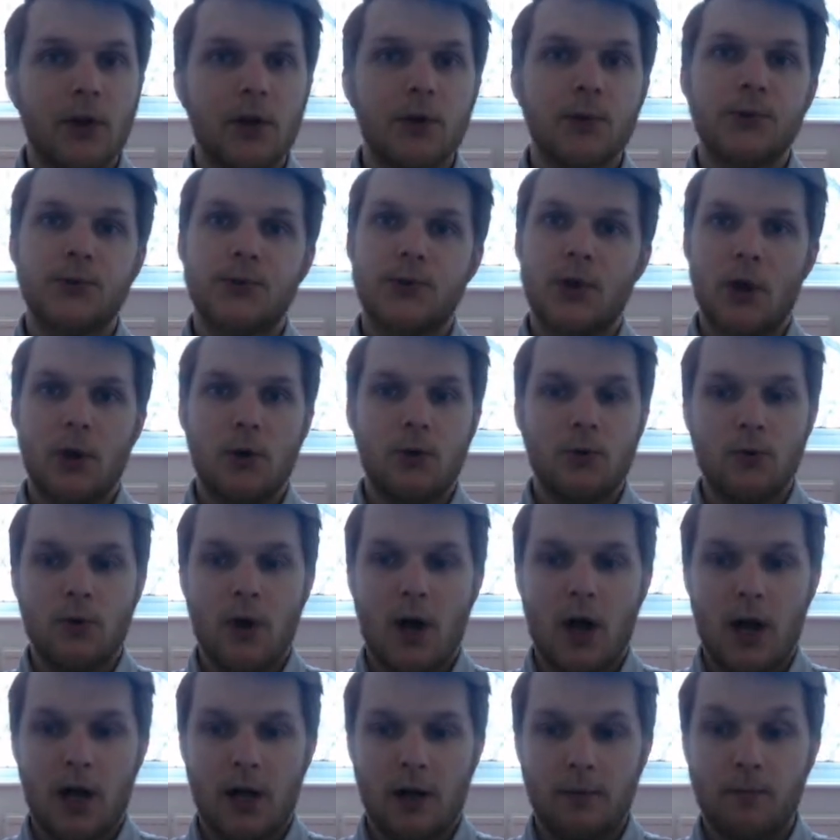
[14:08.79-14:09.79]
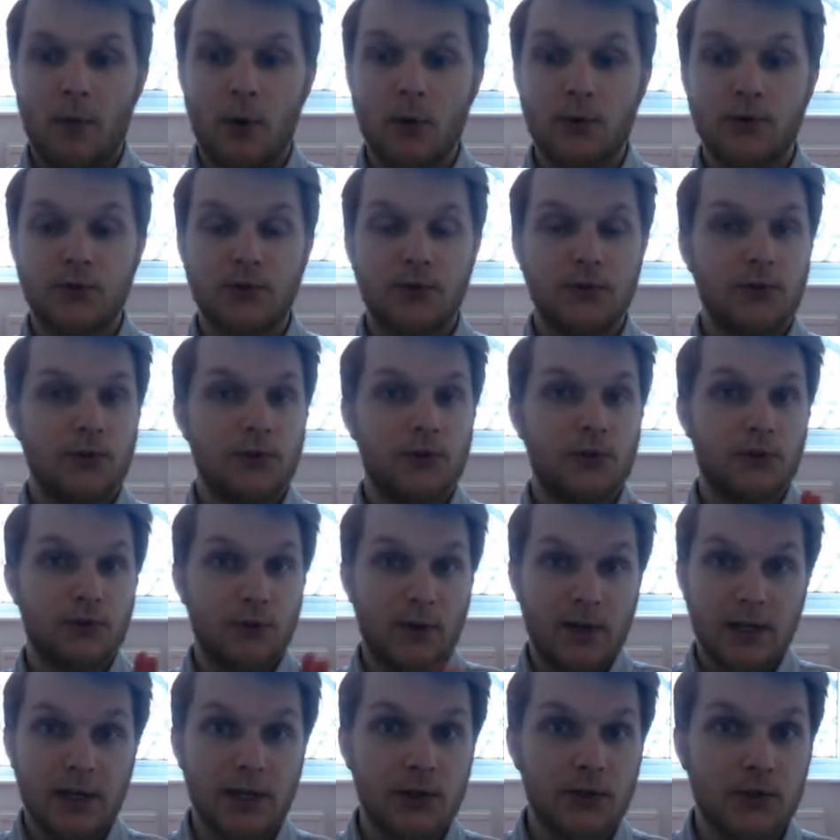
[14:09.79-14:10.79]
So most
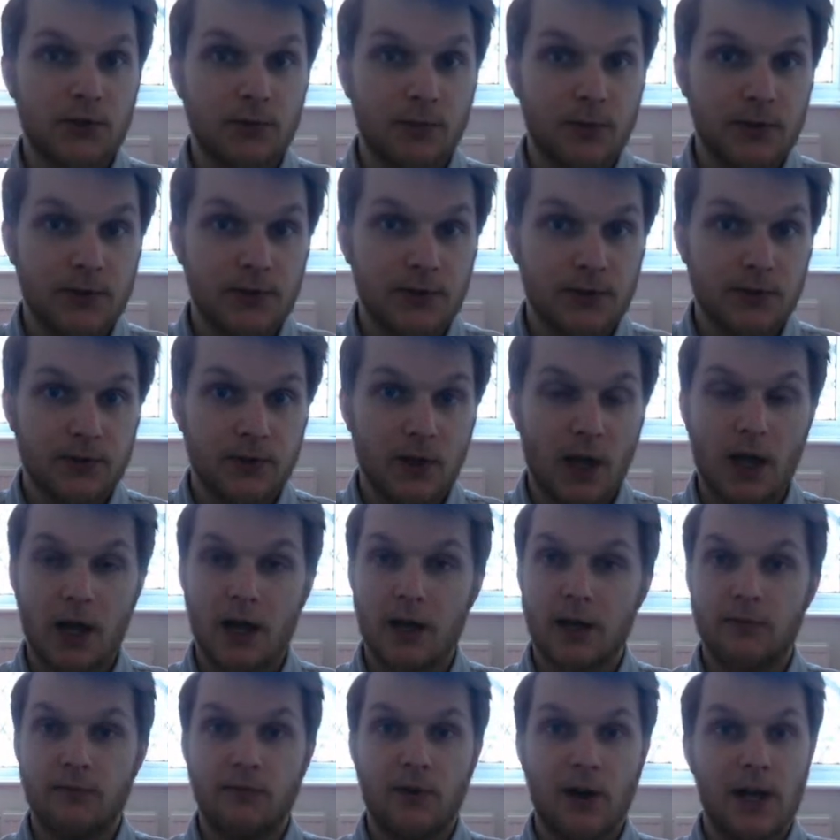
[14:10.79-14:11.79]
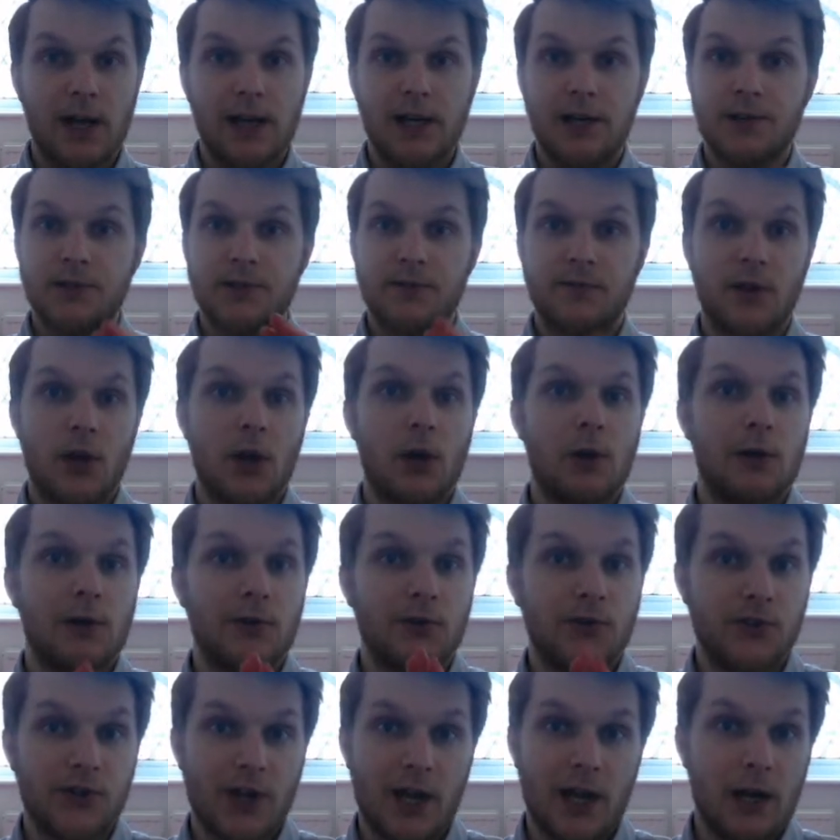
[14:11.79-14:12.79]
stringed instruments, violins,
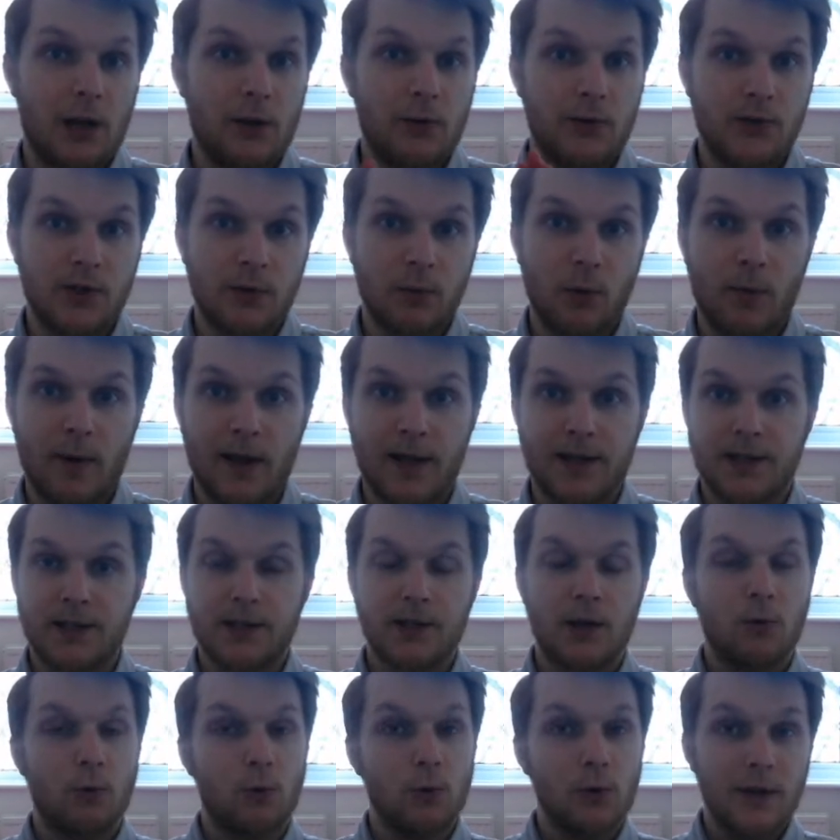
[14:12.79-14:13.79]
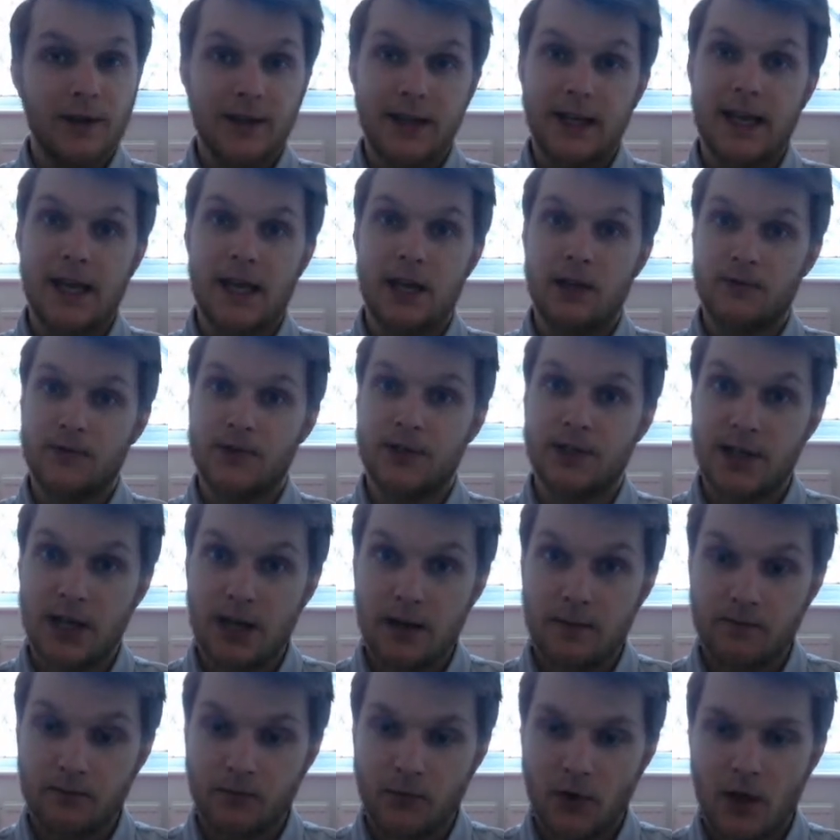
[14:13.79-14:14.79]
violas, cellos, double basses, are all in the key of
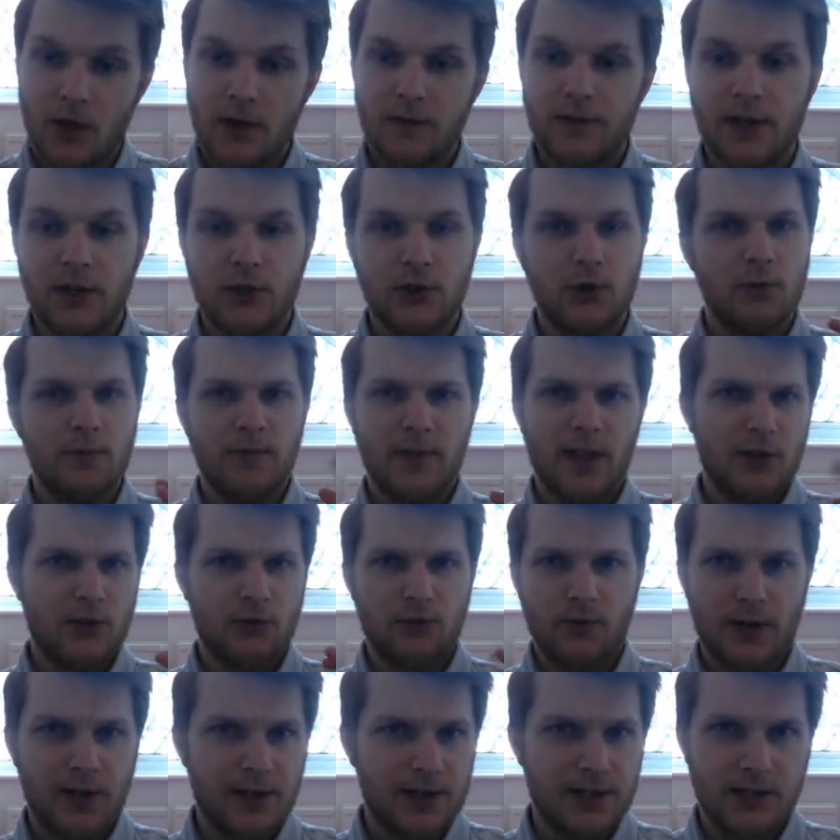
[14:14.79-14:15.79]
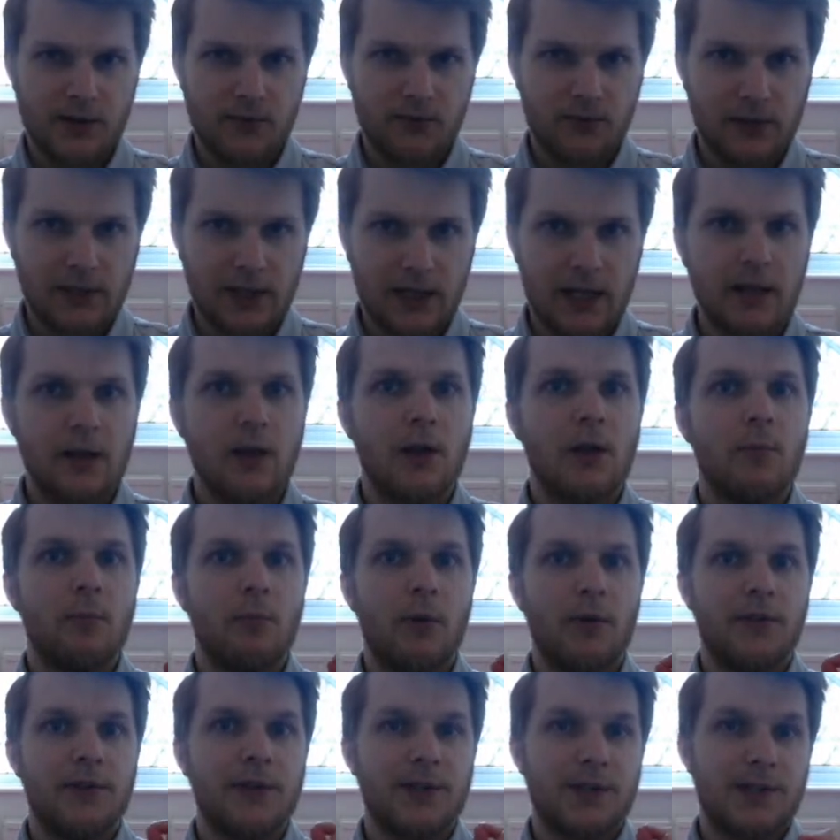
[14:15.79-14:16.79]
C. They tune their strings differently,
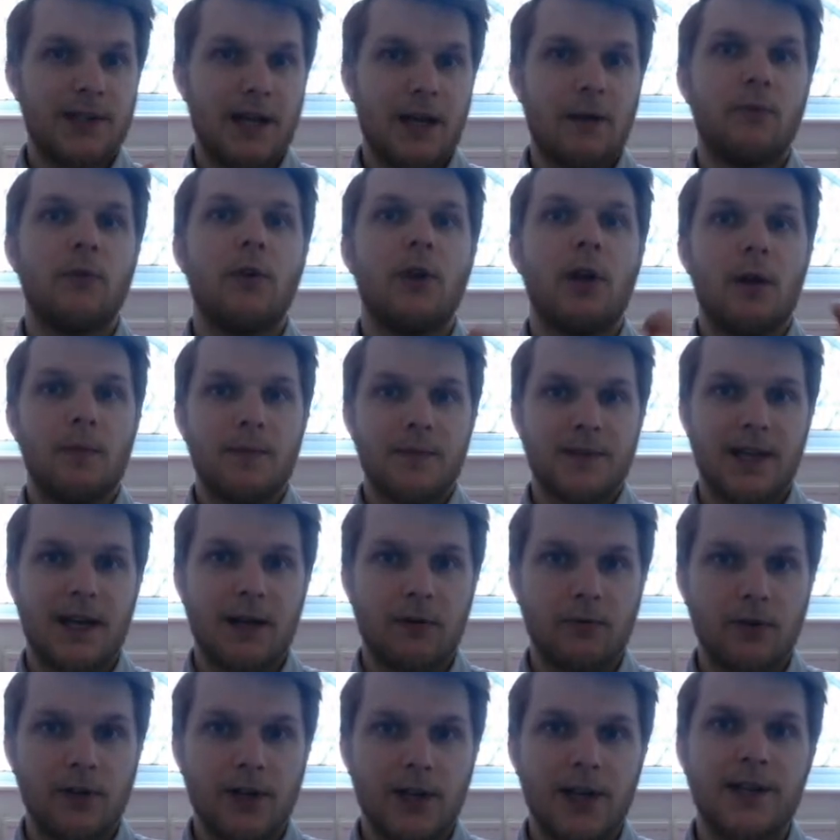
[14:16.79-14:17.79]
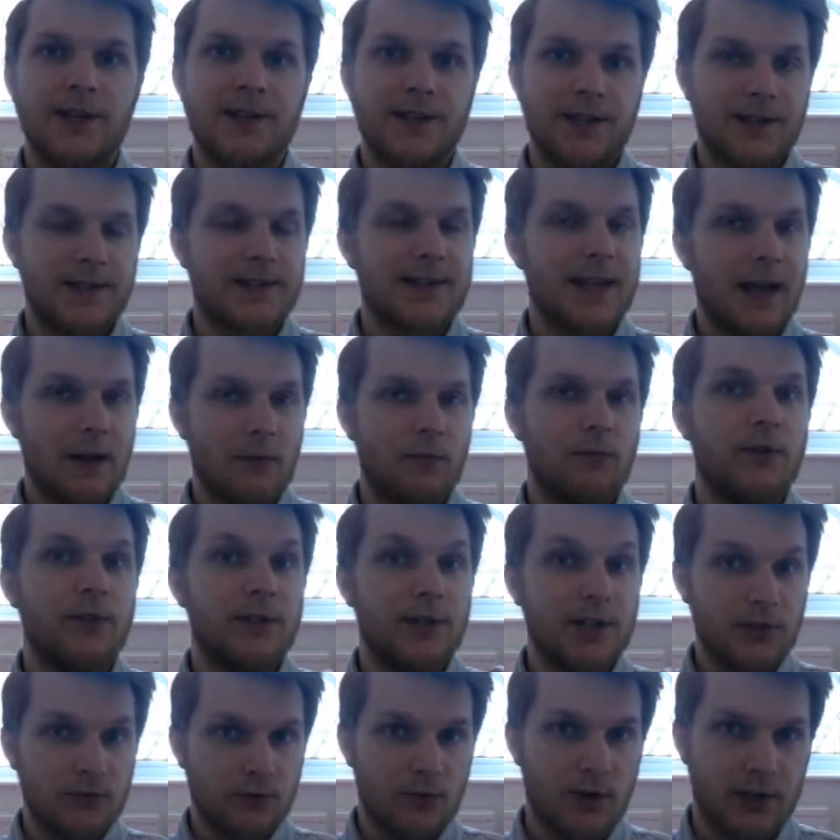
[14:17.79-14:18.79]
but the sound that comes out is the sound
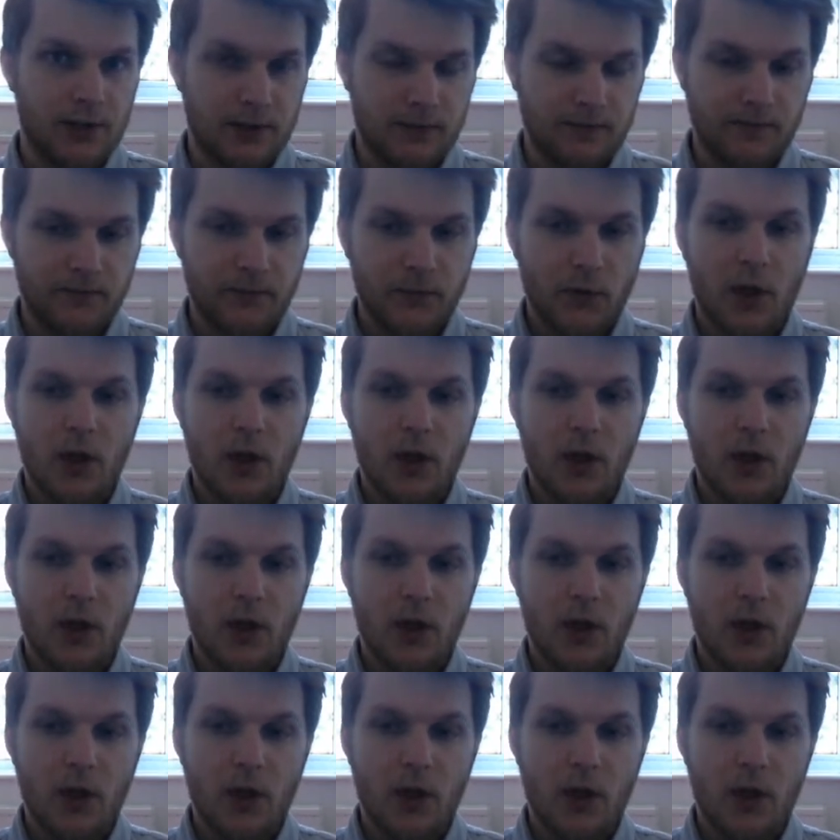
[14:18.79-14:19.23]
that is written.